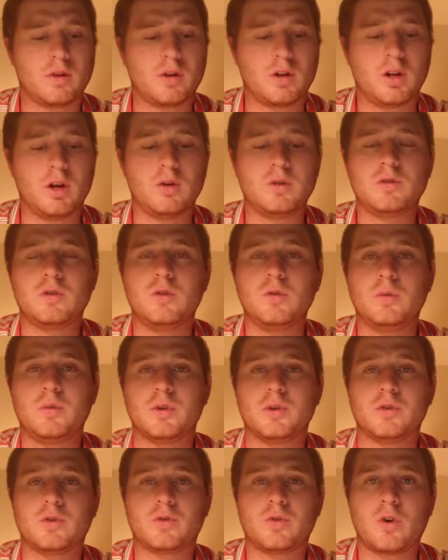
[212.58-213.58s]
closed loop
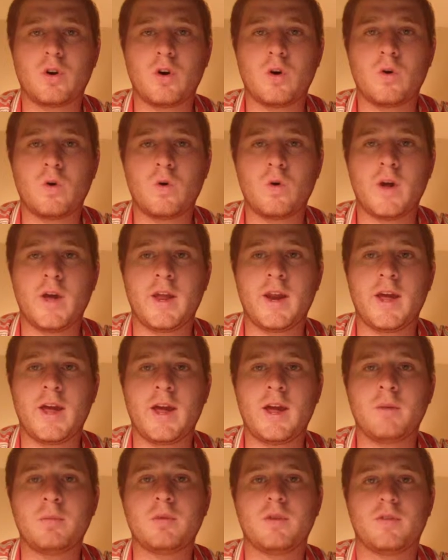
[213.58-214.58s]
control and
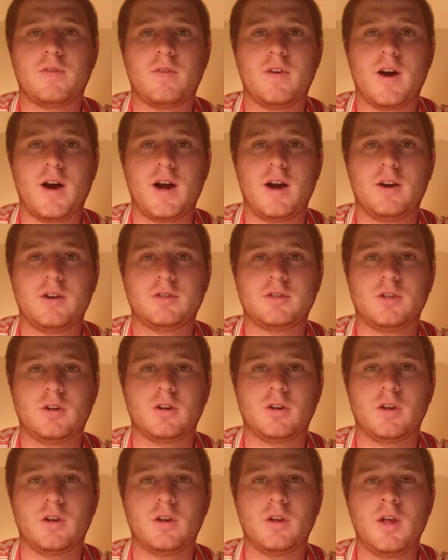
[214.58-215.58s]
amplifier
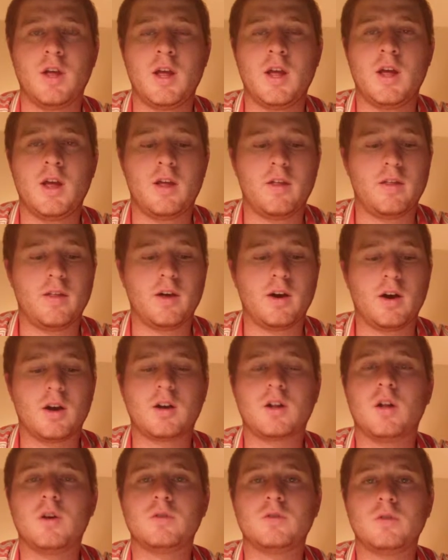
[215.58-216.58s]
circuit. The
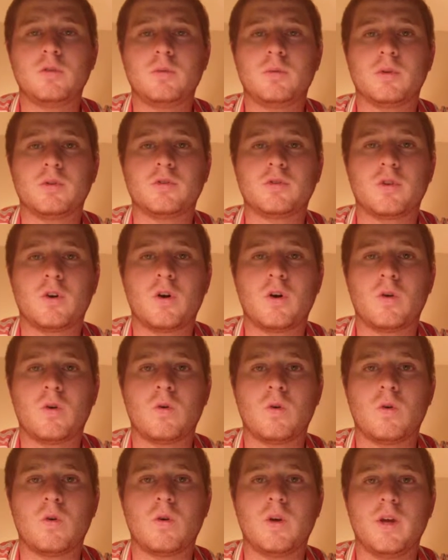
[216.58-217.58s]
closed loop
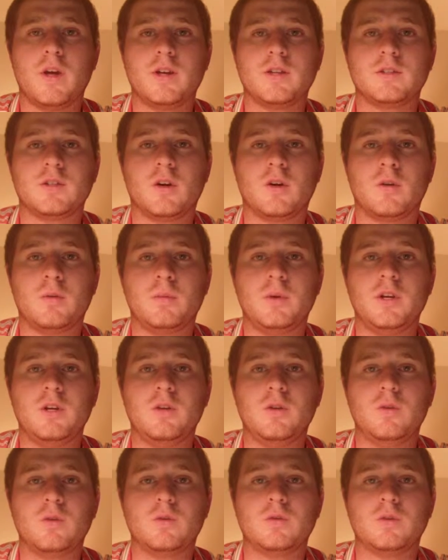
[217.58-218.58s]
control is going to be
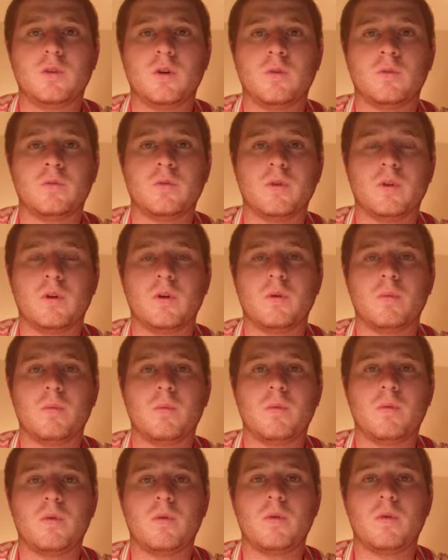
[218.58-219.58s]
used on
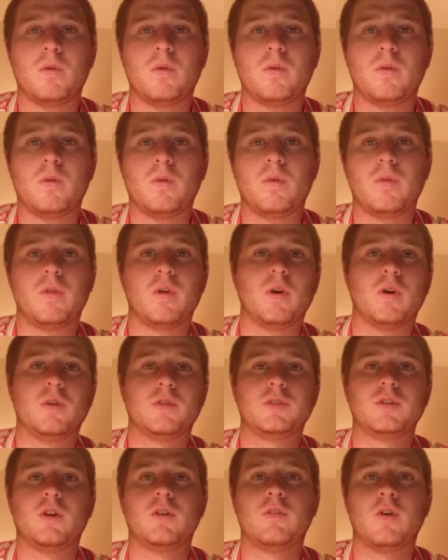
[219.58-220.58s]

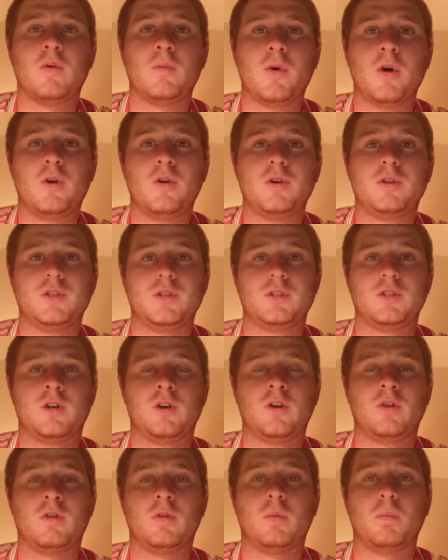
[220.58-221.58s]
the servo motor to
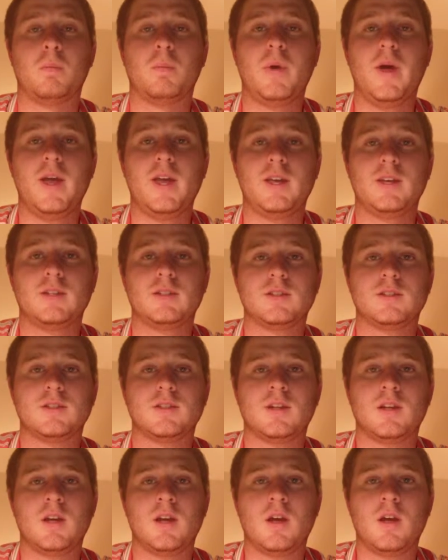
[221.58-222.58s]
turn the base
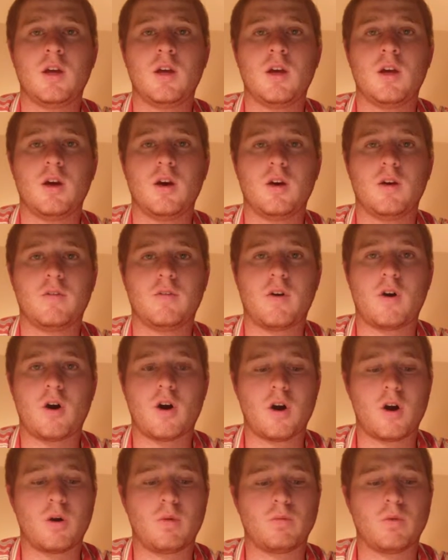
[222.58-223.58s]
of
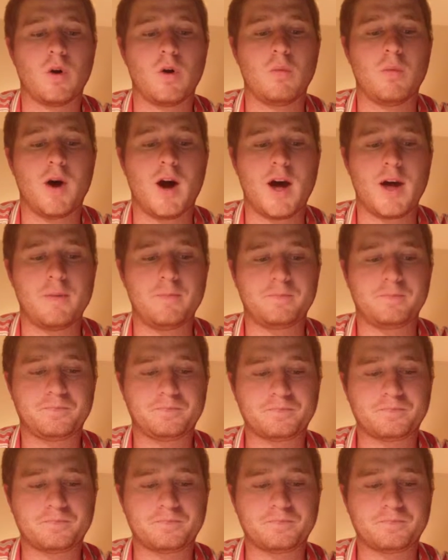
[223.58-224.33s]
our robot.